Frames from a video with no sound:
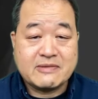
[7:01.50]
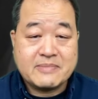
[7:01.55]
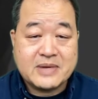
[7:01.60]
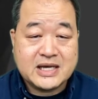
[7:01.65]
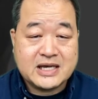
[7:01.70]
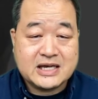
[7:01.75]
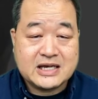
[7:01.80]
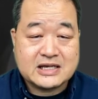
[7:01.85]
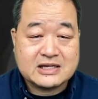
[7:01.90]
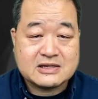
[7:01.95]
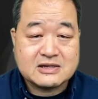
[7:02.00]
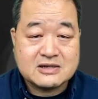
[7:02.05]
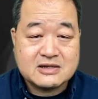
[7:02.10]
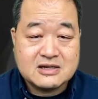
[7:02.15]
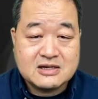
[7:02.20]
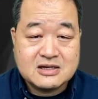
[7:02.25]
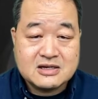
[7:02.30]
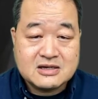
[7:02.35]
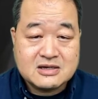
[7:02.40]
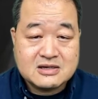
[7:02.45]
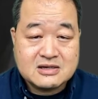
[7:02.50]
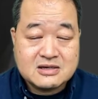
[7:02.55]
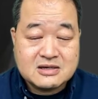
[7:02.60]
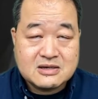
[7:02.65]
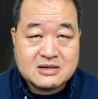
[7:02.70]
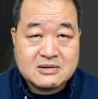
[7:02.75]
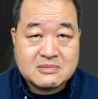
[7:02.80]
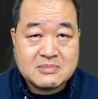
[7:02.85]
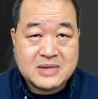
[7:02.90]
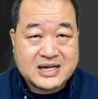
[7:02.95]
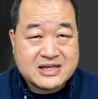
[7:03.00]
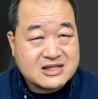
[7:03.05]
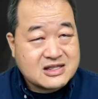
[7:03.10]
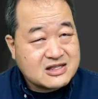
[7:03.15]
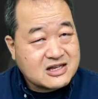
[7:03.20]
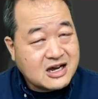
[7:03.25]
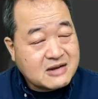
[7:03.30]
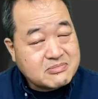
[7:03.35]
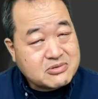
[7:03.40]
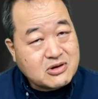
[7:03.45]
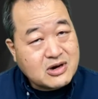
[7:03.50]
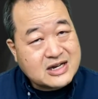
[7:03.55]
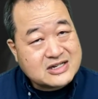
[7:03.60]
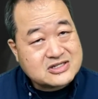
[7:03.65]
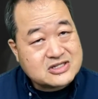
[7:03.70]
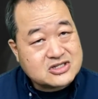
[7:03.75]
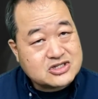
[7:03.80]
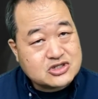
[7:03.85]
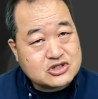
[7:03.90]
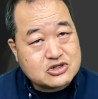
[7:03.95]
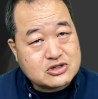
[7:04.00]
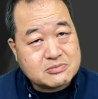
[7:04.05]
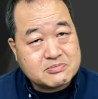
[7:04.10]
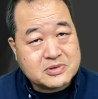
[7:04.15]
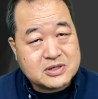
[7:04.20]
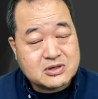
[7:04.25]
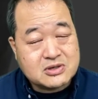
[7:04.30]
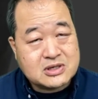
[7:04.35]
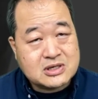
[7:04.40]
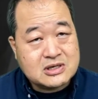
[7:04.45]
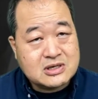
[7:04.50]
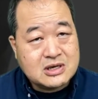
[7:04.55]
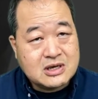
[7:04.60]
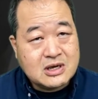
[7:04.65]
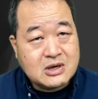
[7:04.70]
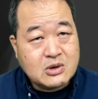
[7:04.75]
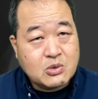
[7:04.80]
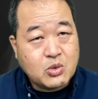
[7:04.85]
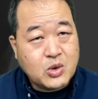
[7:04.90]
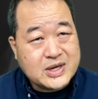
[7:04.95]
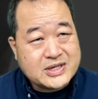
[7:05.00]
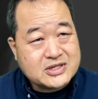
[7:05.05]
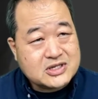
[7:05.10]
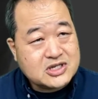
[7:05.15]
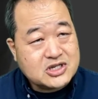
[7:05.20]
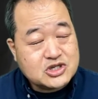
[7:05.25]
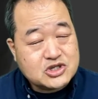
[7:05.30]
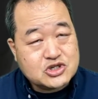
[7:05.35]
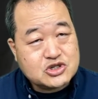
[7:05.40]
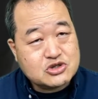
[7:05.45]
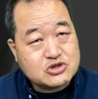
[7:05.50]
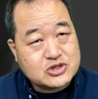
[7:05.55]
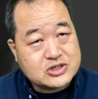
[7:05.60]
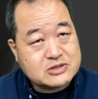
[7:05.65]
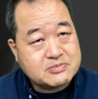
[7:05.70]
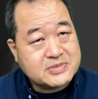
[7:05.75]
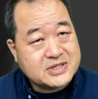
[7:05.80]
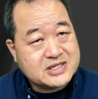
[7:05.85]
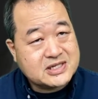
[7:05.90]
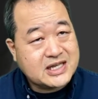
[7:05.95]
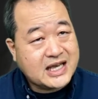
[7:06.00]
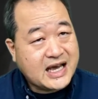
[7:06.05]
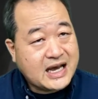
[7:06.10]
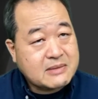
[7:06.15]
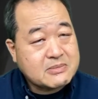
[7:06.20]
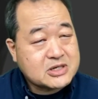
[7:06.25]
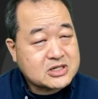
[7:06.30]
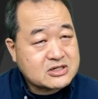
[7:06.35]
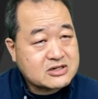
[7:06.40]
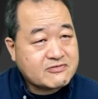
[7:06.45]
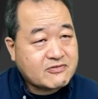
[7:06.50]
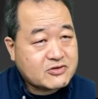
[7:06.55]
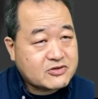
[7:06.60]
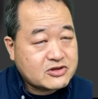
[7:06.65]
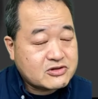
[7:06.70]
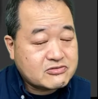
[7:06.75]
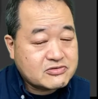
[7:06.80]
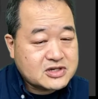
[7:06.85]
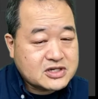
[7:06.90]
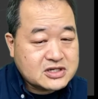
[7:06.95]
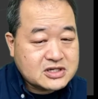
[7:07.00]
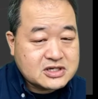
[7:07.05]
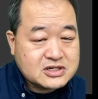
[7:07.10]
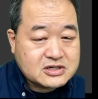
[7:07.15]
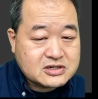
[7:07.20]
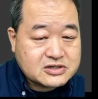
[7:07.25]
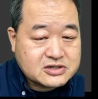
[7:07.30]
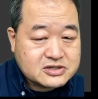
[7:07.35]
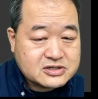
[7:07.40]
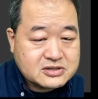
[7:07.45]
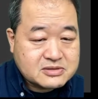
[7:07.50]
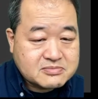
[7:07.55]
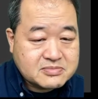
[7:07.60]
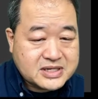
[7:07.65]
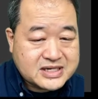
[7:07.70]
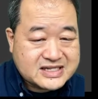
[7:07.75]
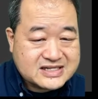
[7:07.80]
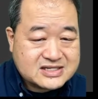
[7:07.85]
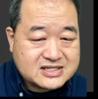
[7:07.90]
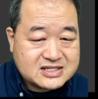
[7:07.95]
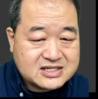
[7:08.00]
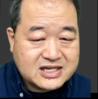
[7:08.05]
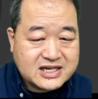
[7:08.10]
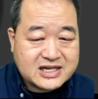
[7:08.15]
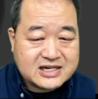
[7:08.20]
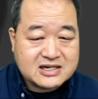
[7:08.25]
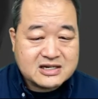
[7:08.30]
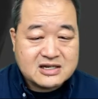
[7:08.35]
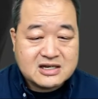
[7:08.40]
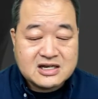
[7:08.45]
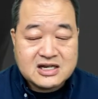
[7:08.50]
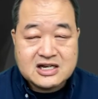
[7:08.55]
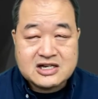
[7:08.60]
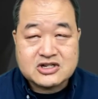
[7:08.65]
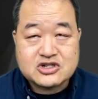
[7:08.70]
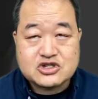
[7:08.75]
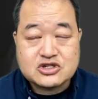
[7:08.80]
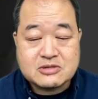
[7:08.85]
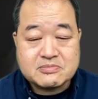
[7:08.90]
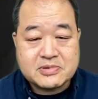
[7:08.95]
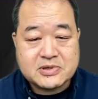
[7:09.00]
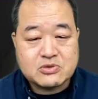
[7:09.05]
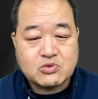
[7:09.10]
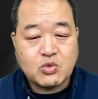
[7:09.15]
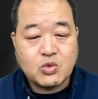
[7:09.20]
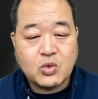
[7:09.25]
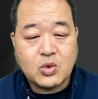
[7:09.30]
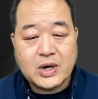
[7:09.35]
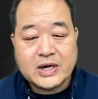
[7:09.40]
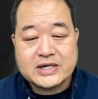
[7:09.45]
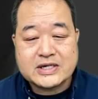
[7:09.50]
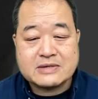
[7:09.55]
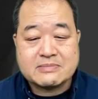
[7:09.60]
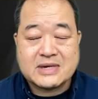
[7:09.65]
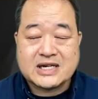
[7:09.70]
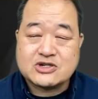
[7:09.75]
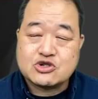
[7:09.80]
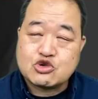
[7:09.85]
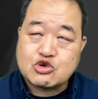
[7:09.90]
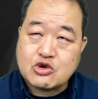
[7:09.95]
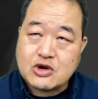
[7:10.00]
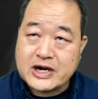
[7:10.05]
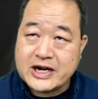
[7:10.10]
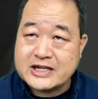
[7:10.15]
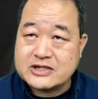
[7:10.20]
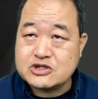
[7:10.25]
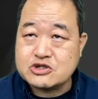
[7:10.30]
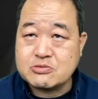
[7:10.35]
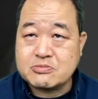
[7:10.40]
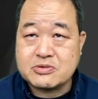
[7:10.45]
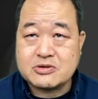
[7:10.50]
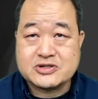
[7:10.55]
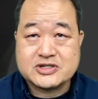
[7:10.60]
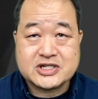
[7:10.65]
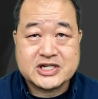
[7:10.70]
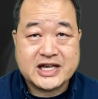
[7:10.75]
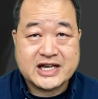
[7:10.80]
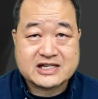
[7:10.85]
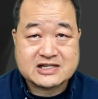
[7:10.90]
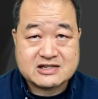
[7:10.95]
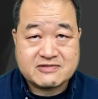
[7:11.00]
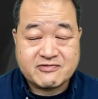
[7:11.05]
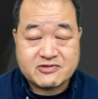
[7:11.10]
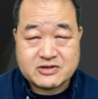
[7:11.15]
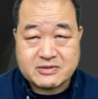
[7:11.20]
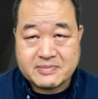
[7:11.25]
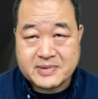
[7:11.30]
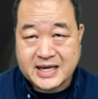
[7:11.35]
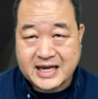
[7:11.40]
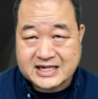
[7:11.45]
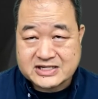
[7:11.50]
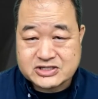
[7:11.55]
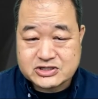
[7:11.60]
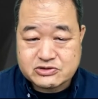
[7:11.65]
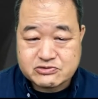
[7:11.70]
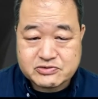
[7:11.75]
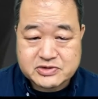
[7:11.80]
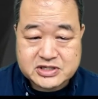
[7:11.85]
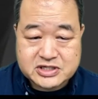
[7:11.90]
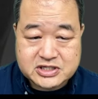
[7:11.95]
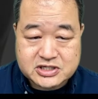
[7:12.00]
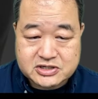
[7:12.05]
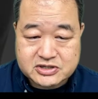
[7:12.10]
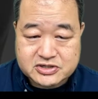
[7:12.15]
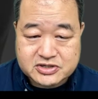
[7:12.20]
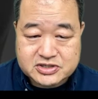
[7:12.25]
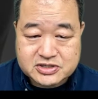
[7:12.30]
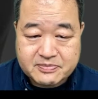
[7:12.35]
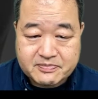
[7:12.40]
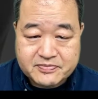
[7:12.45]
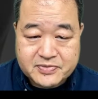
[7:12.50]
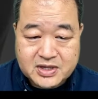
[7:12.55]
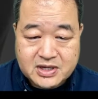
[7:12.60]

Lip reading: of pain, my thought process shouldn't be what tissue has been damaged for 3 years, but instead it should be what am I trying to protect for the past 3 years,